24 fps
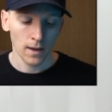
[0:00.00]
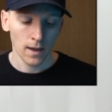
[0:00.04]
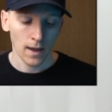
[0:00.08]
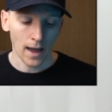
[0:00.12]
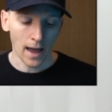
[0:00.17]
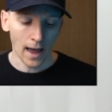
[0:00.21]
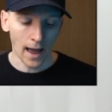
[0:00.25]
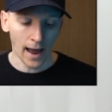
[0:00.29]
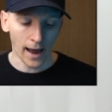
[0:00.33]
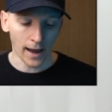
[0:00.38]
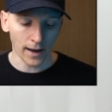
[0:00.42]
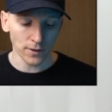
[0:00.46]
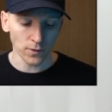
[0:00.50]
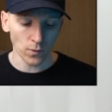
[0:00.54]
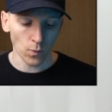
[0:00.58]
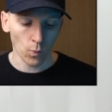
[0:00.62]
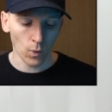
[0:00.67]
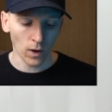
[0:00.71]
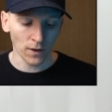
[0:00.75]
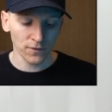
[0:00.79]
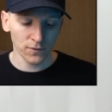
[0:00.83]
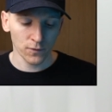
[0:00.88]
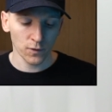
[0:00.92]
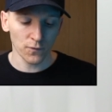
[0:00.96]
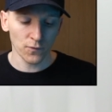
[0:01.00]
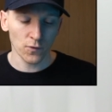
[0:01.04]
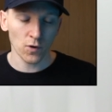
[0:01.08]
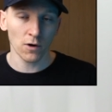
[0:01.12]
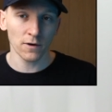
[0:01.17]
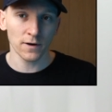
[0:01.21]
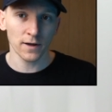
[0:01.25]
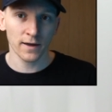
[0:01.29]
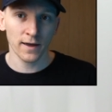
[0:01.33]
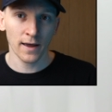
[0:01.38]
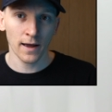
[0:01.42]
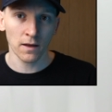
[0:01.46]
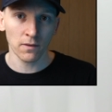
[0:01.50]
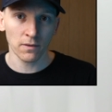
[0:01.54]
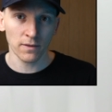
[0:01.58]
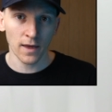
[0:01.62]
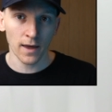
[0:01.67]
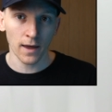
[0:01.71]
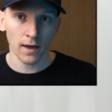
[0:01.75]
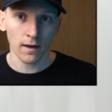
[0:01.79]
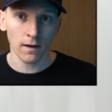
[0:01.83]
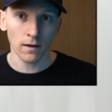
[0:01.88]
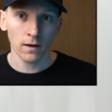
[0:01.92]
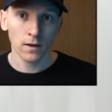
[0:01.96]
And once you've got an account
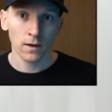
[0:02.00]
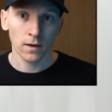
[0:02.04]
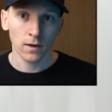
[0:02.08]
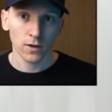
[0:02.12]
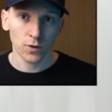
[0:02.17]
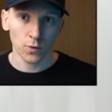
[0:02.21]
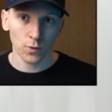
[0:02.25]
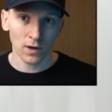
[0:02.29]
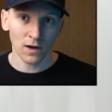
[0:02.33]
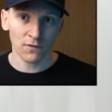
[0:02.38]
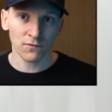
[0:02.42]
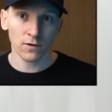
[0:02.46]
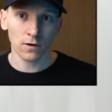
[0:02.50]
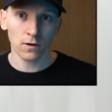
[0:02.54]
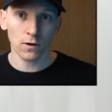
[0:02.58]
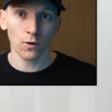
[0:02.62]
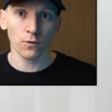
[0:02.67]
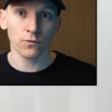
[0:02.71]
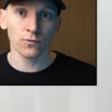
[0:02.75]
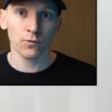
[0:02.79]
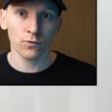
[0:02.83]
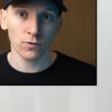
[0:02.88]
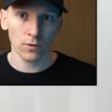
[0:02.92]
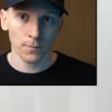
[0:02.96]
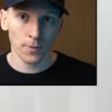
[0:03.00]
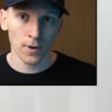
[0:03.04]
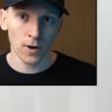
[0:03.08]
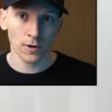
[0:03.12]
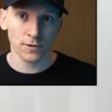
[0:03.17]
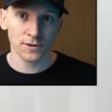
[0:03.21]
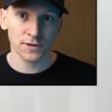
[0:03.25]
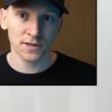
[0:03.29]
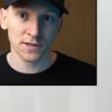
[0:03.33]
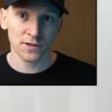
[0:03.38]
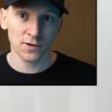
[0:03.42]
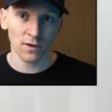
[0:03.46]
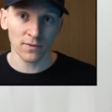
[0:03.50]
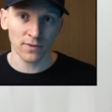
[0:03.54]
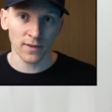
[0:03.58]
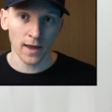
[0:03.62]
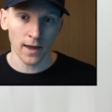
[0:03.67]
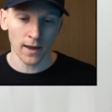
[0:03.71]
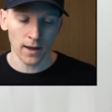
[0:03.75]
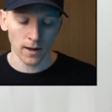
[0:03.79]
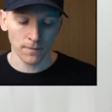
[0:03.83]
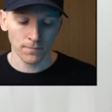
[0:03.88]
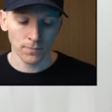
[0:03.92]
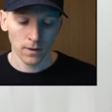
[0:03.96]
there, you would have to go through the purchase on
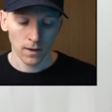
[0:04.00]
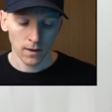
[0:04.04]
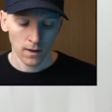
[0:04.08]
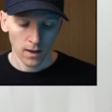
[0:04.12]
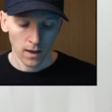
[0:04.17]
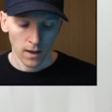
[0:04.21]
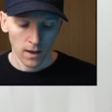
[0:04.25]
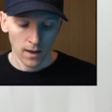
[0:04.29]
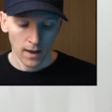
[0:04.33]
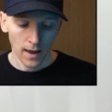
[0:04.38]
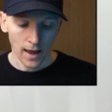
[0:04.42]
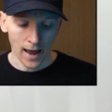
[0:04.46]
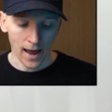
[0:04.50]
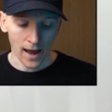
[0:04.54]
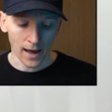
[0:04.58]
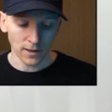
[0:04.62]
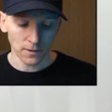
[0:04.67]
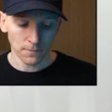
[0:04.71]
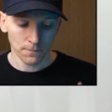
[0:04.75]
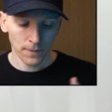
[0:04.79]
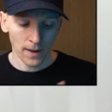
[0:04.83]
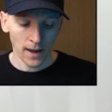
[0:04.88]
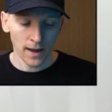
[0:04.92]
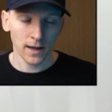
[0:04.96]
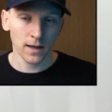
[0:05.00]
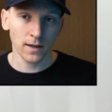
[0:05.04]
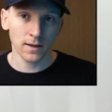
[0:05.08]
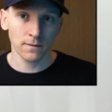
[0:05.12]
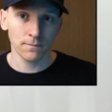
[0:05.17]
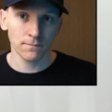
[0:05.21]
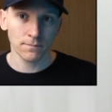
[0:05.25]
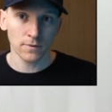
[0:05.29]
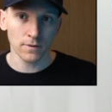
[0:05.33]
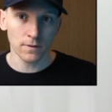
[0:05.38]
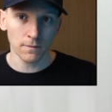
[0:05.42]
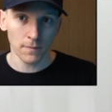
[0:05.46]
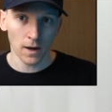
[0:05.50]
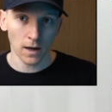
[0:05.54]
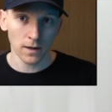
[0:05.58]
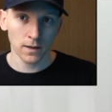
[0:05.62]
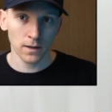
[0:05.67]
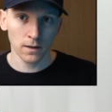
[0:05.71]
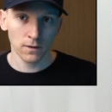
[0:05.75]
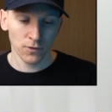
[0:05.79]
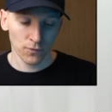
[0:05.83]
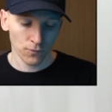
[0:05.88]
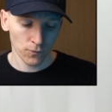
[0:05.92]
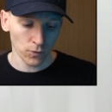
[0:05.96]
there and pay the
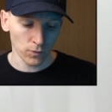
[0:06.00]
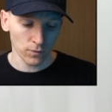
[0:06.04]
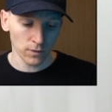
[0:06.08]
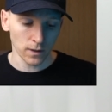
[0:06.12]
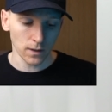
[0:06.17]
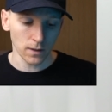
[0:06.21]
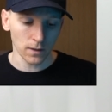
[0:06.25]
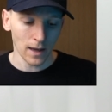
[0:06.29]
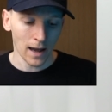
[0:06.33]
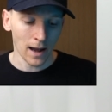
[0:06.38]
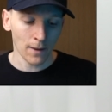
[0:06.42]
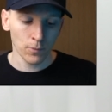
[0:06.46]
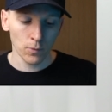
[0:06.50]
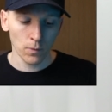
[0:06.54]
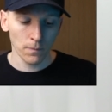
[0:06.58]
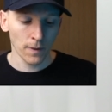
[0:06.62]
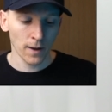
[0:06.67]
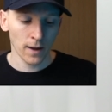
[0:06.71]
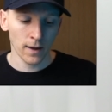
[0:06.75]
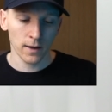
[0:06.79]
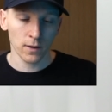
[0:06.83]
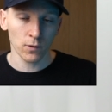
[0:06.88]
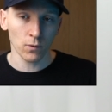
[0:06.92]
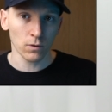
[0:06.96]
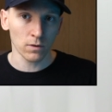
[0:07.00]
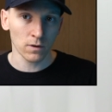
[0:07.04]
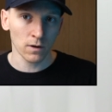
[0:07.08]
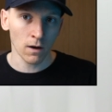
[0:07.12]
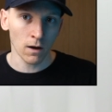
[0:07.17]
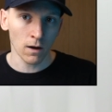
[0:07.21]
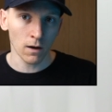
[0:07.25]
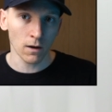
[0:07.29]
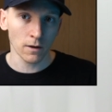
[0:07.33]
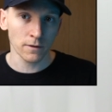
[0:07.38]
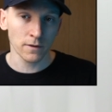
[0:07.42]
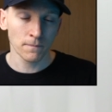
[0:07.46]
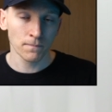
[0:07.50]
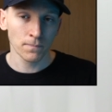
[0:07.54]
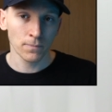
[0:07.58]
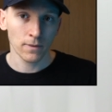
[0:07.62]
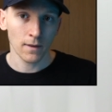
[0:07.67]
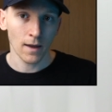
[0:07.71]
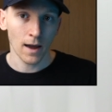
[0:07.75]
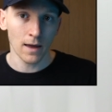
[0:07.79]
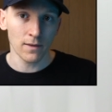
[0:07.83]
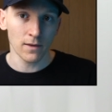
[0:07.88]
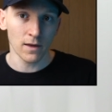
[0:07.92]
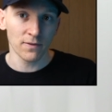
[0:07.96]
money through the Apple Pay or card,
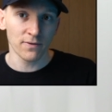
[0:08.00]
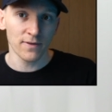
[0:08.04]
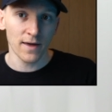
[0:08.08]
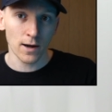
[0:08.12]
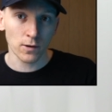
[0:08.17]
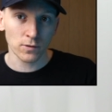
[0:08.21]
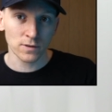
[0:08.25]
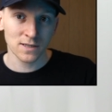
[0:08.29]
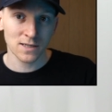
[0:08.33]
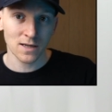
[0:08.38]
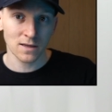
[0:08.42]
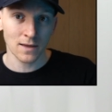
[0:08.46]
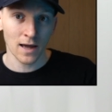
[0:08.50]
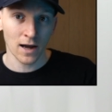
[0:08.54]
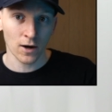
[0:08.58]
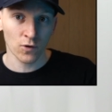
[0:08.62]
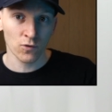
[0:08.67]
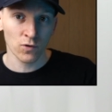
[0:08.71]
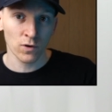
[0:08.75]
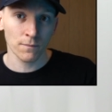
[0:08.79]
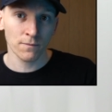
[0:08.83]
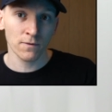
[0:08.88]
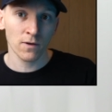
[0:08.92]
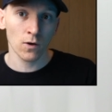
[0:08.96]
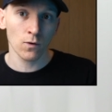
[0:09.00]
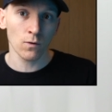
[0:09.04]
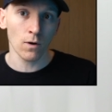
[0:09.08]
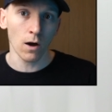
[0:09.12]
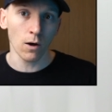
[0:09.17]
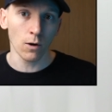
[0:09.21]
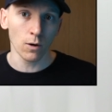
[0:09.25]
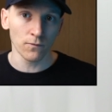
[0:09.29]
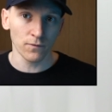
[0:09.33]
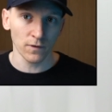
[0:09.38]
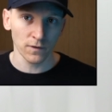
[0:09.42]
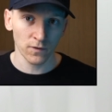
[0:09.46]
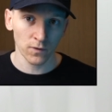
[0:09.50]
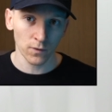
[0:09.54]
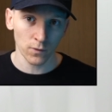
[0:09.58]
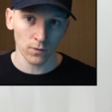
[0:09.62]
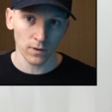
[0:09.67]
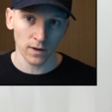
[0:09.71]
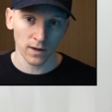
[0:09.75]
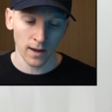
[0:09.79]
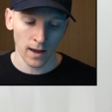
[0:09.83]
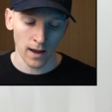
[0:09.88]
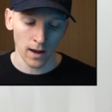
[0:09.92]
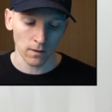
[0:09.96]
and then they'll send that crypto over to your
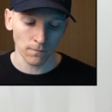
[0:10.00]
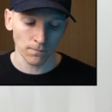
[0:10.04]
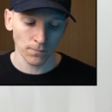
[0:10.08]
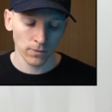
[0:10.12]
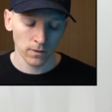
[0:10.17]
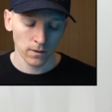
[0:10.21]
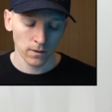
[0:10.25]
account.